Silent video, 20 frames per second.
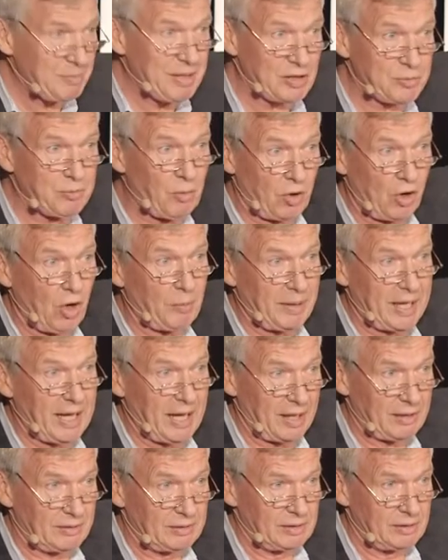gets more
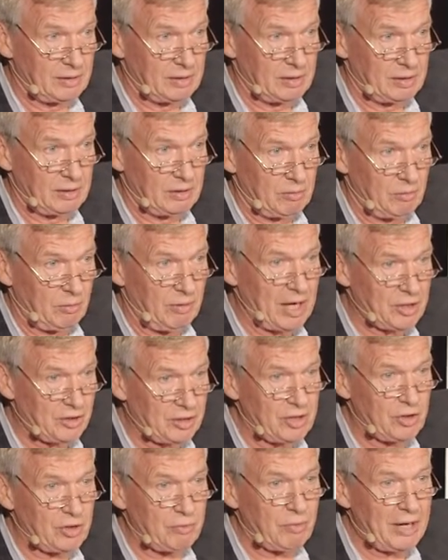complicated. We're
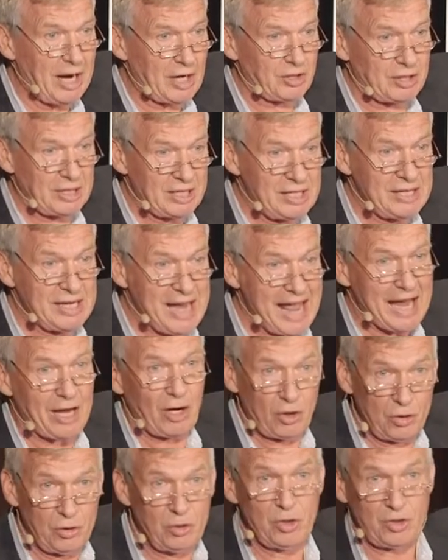actually net
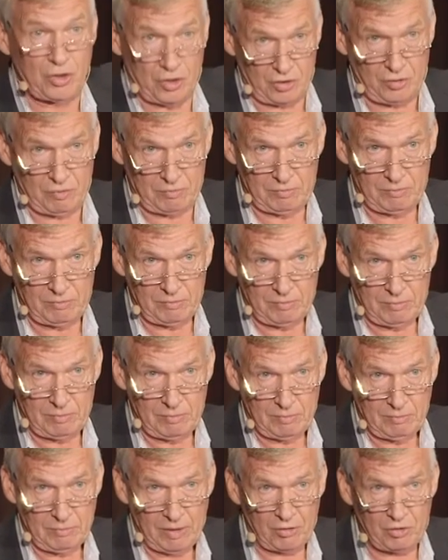losers.
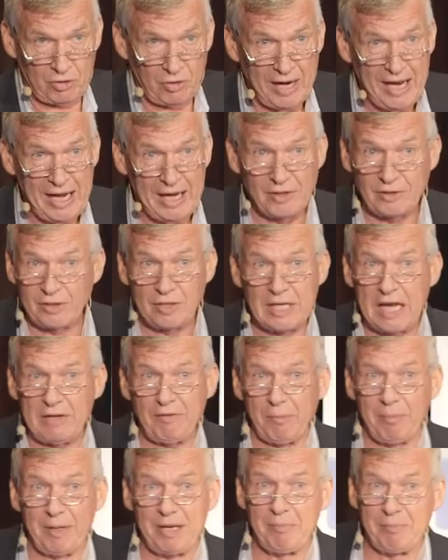Australians have
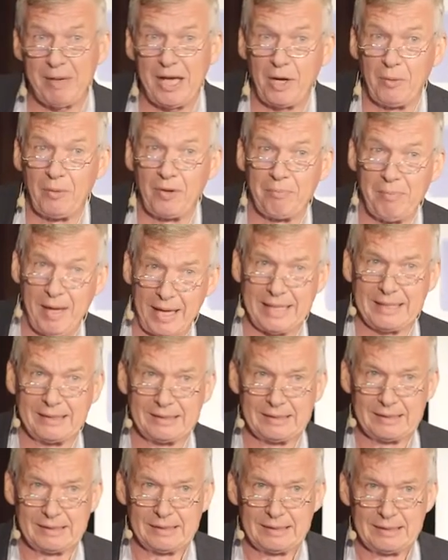never been better with money,
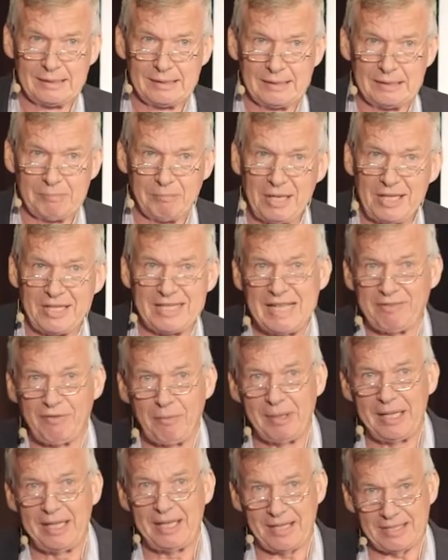but it's never
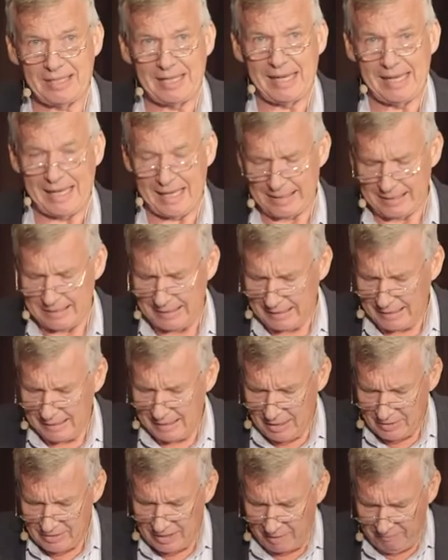been this hard.
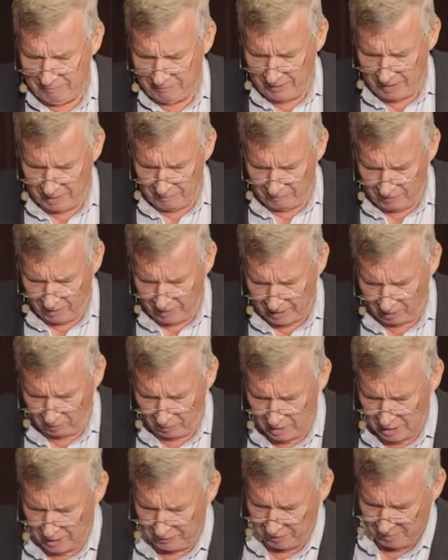So final
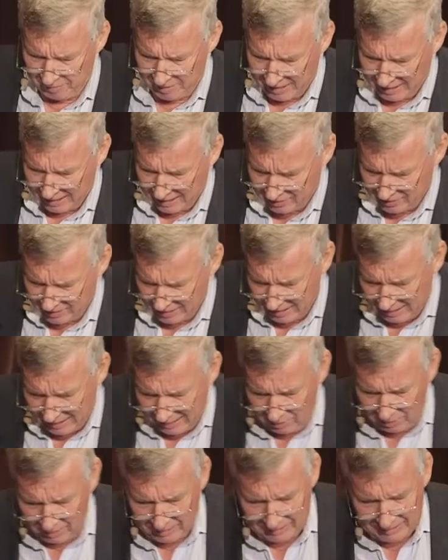word for me is,
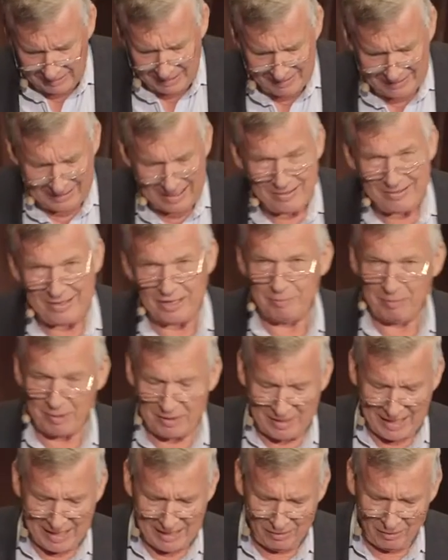look, let's just
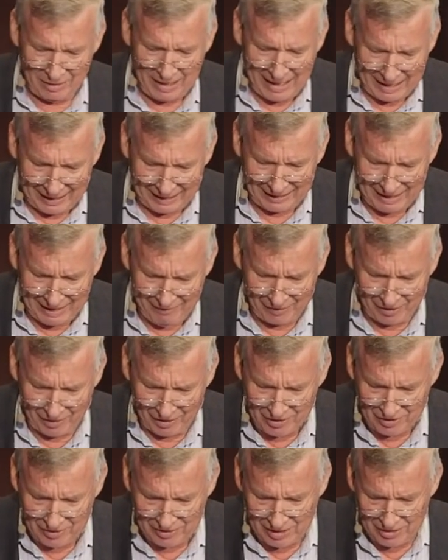pretend, look, our
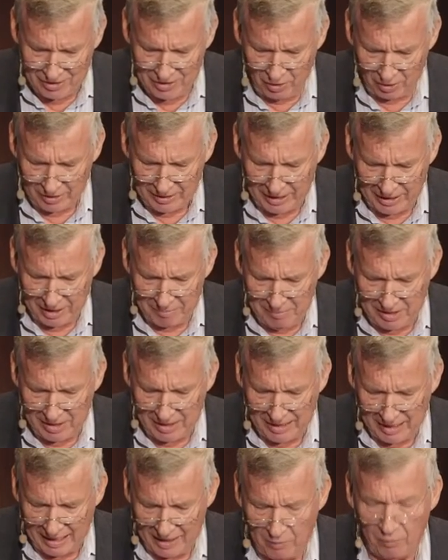cleverness is not going to
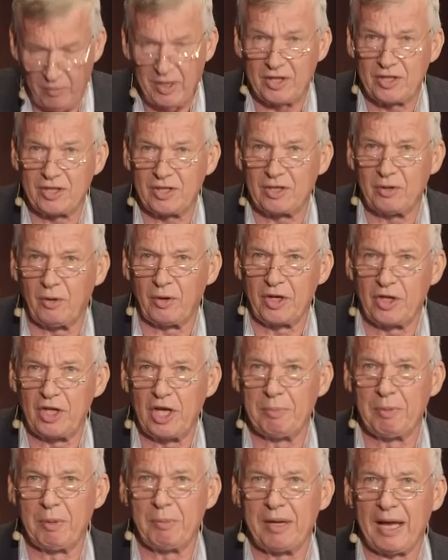mitigate risk or
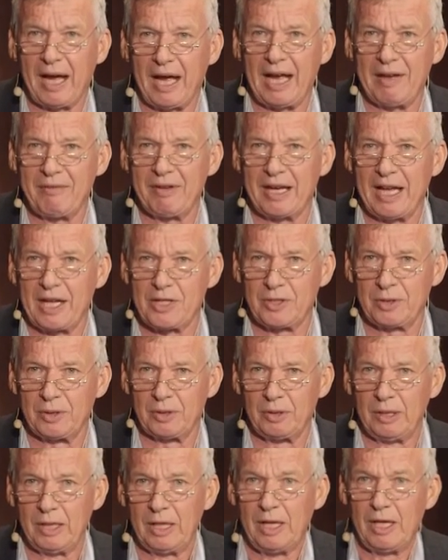human behaviour, that's
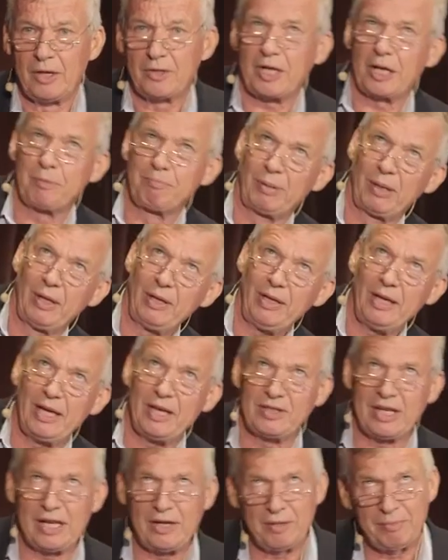all. So
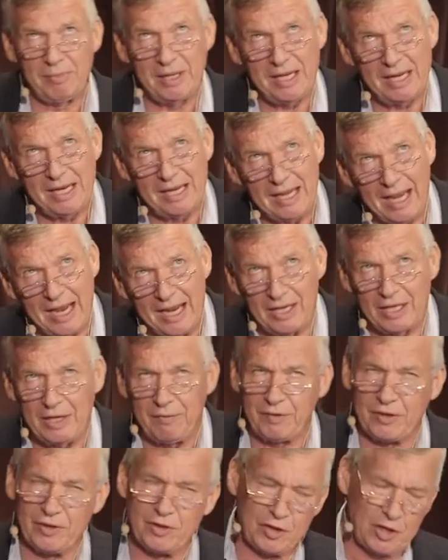please, intermediate,
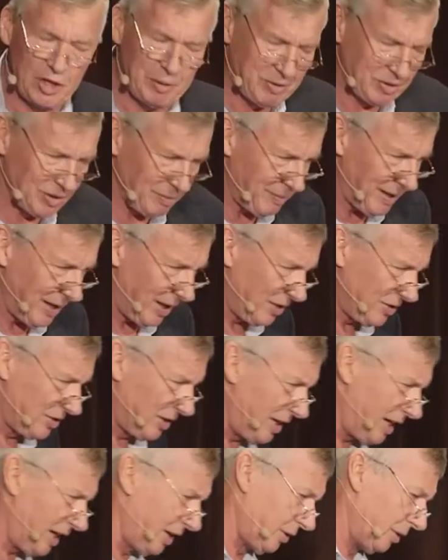give consumers a better
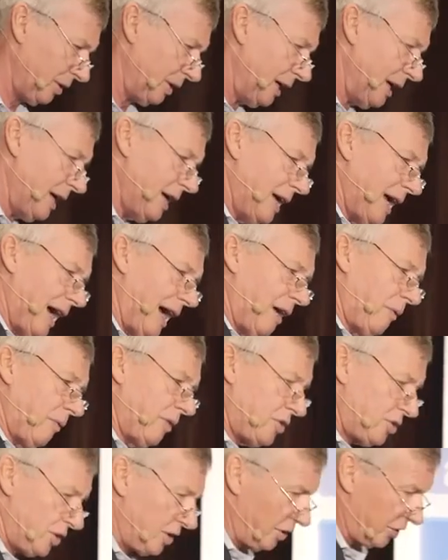deal,
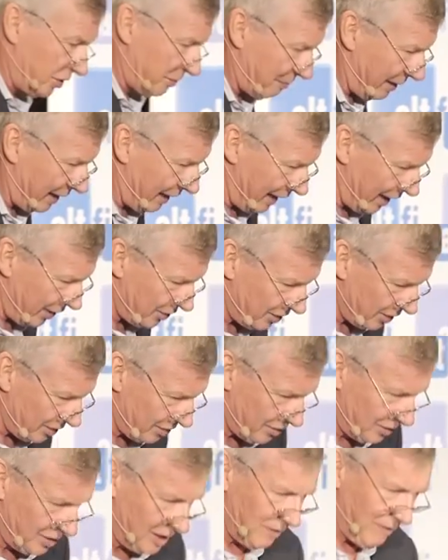reduce
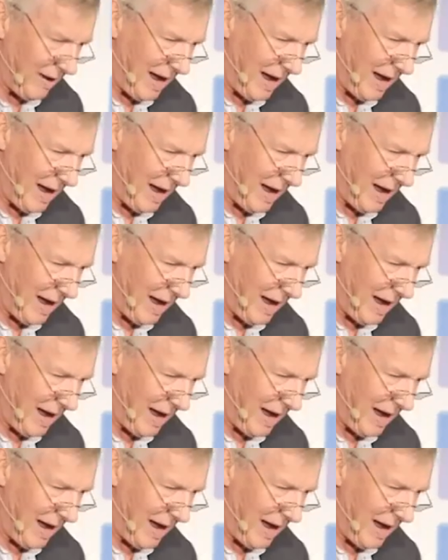margins, give